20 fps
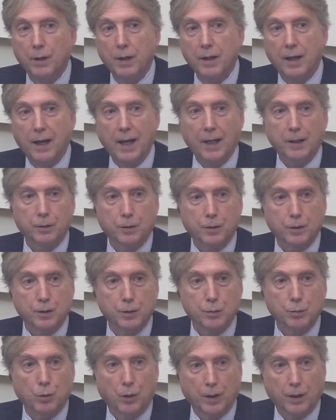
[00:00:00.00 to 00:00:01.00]

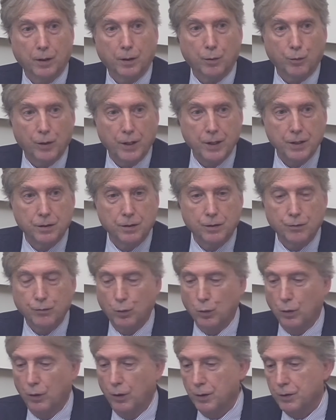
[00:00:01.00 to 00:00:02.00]
actors what are the reasons
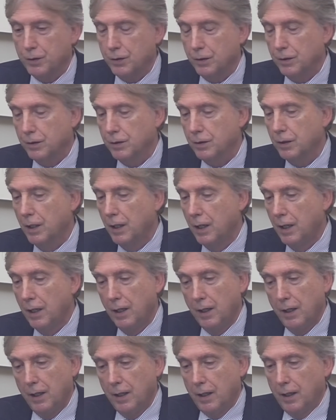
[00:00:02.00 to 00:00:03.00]
for losses.
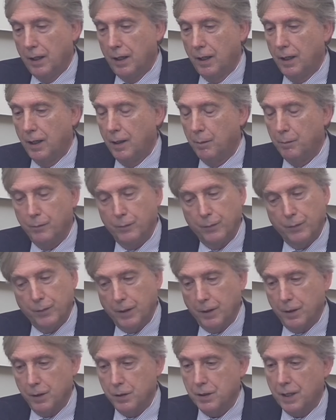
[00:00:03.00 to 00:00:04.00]

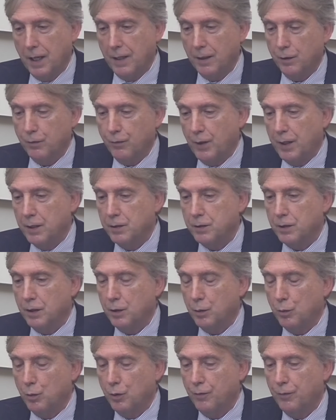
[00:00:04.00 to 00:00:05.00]
They're the standard things
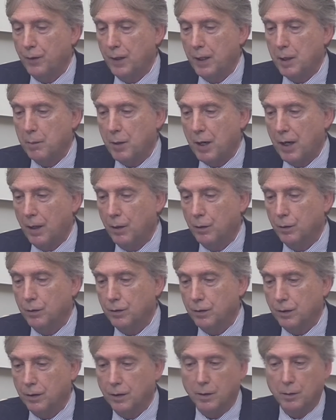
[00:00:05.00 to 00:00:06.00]
that you would think about,
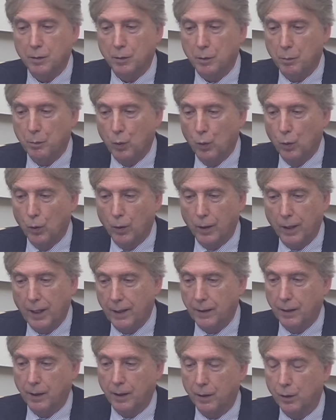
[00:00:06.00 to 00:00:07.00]
the poor
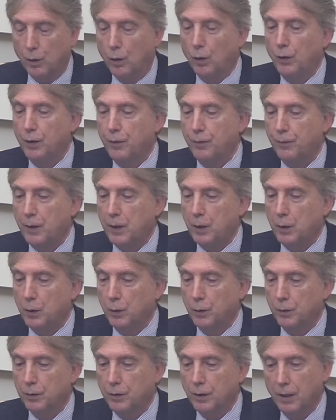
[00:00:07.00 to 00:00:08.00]
handling on the
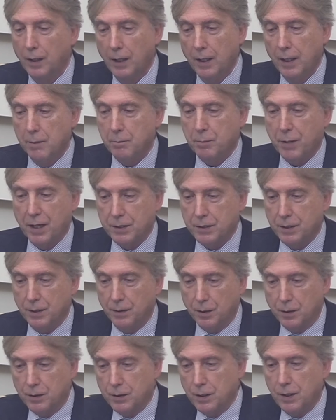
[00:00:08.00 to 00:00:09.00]
field, pests
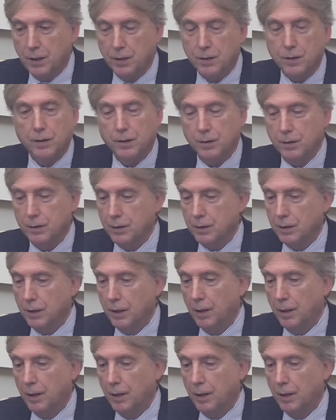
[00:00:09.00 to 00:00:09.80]
and diseases.